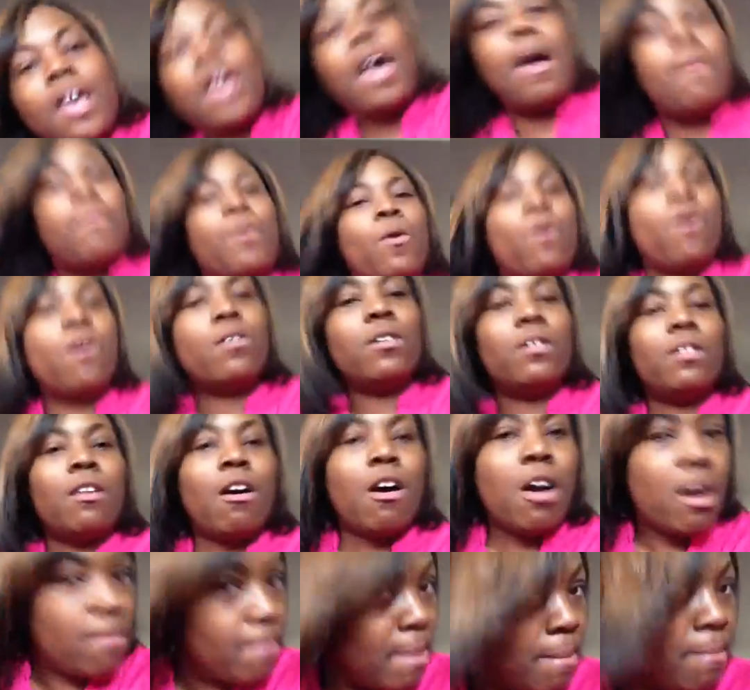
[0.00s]
I'm going
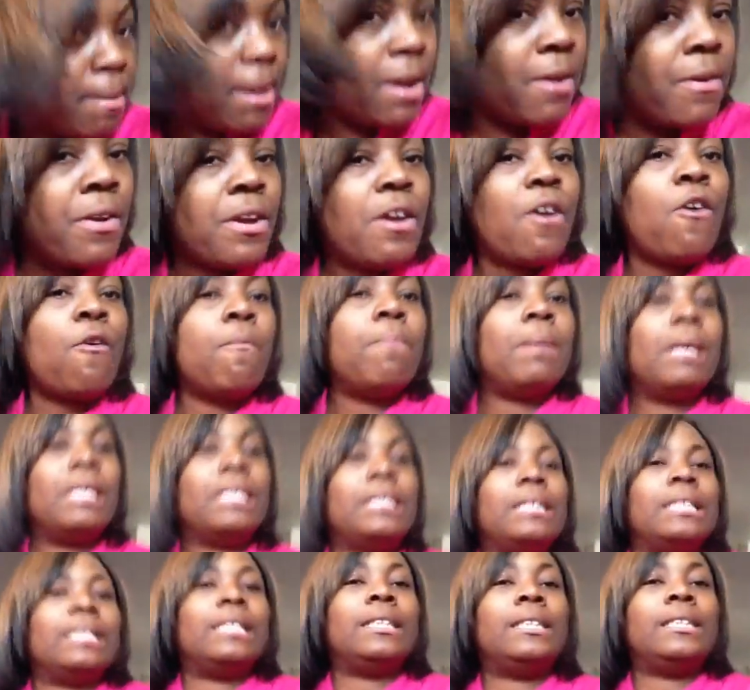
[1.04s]
along my merry old
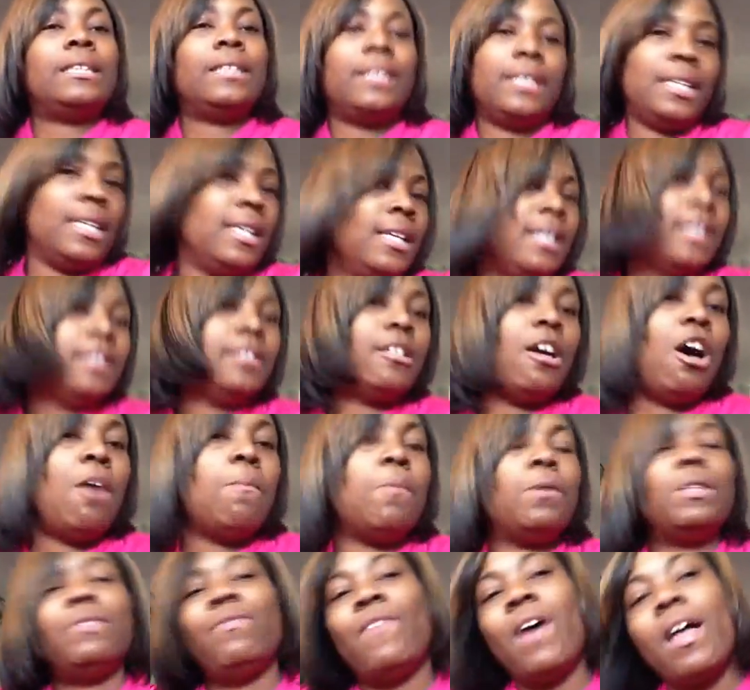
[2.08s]
business. It's
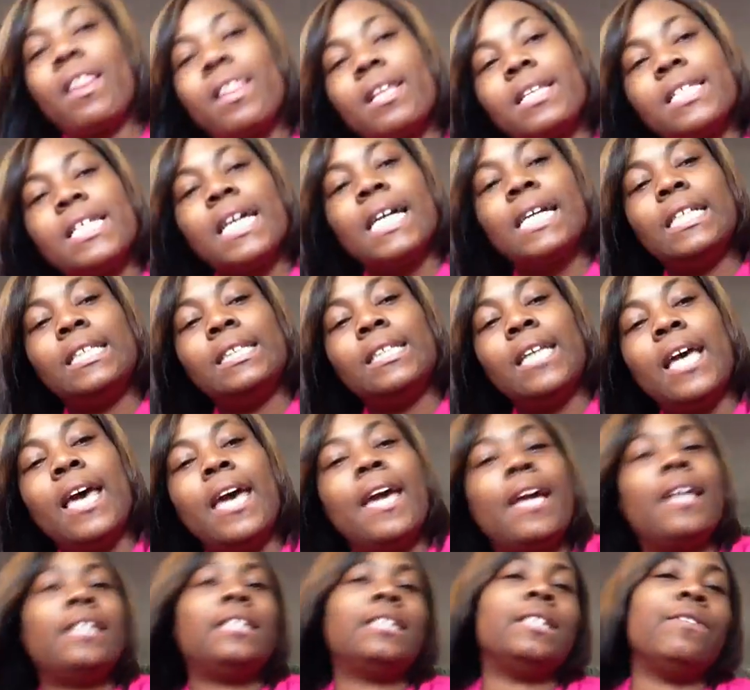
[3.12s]
almost Valentine's
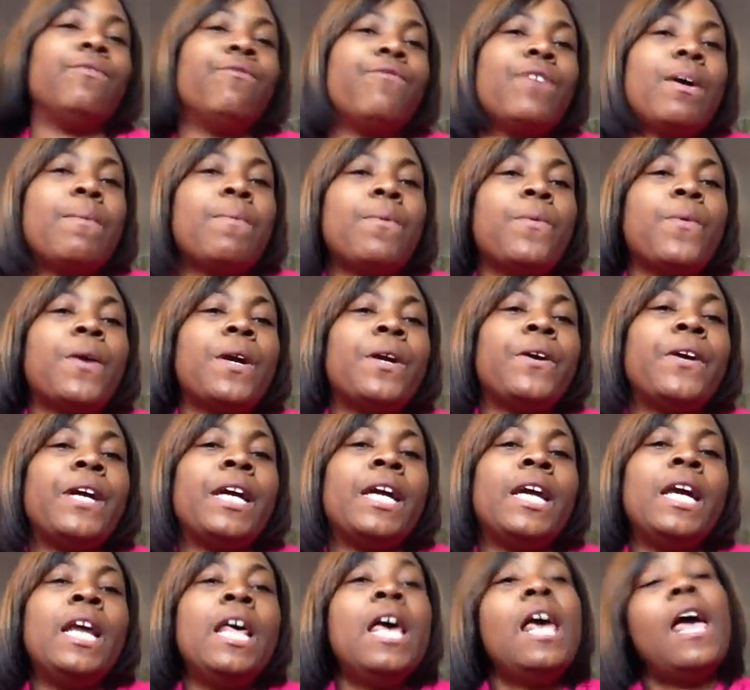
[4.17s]
Day. It's in
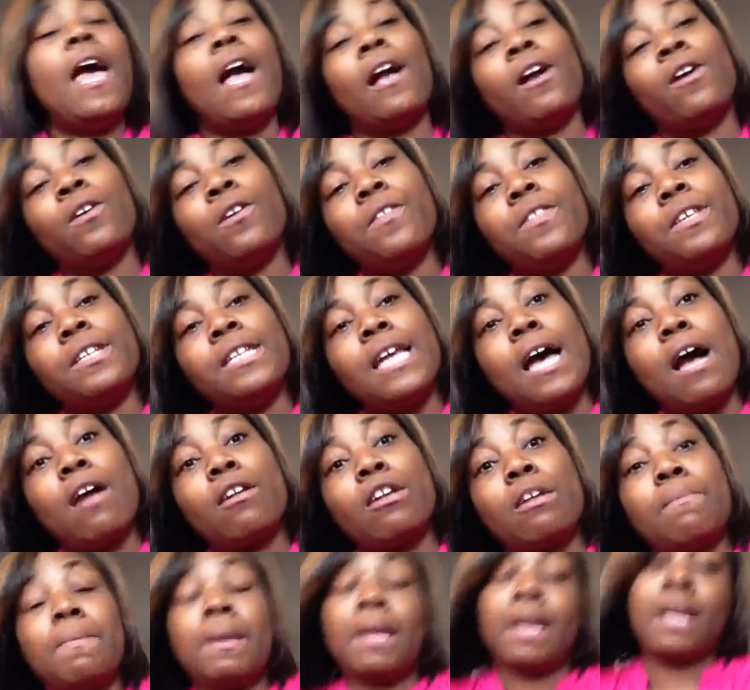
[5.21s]
February. I go to the
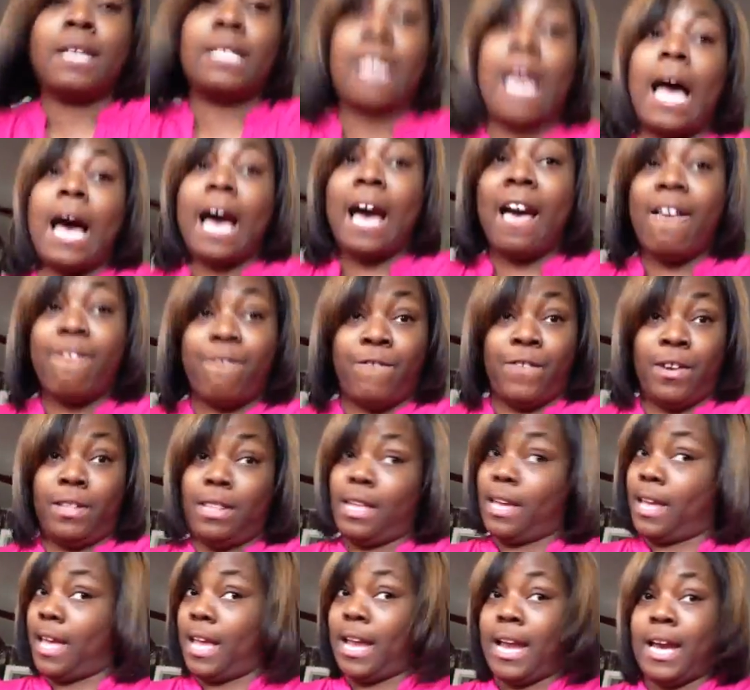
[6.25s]
doctor because I feel
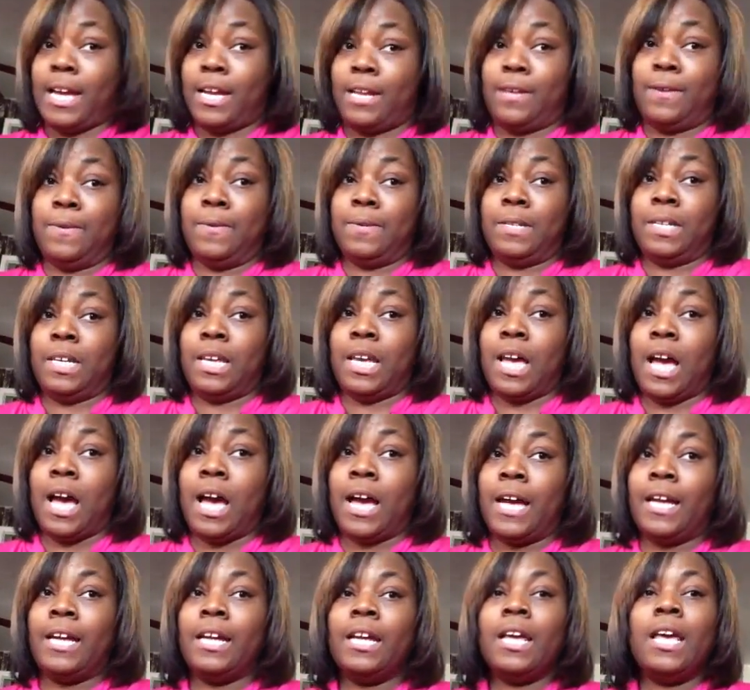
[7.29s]
like I got a
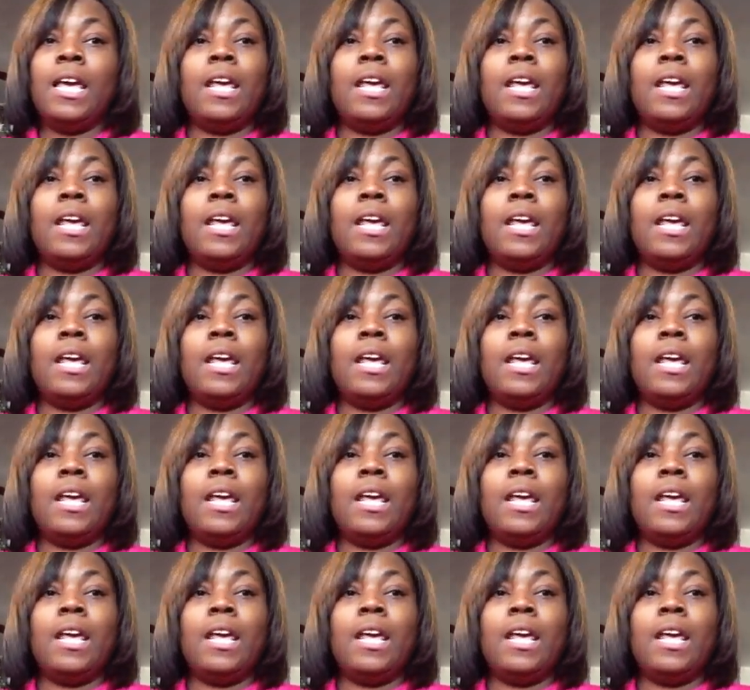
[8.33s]
UTI.